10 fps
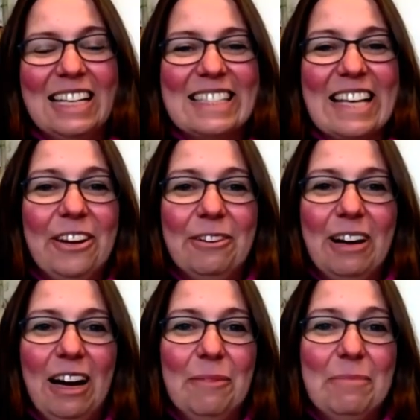So
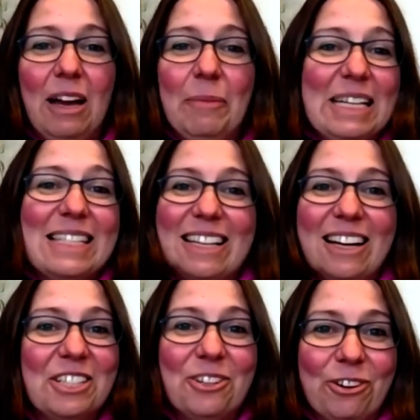it's
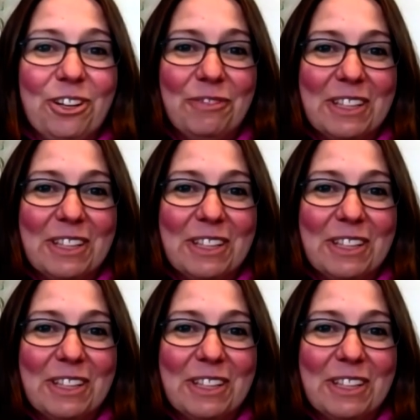such an honour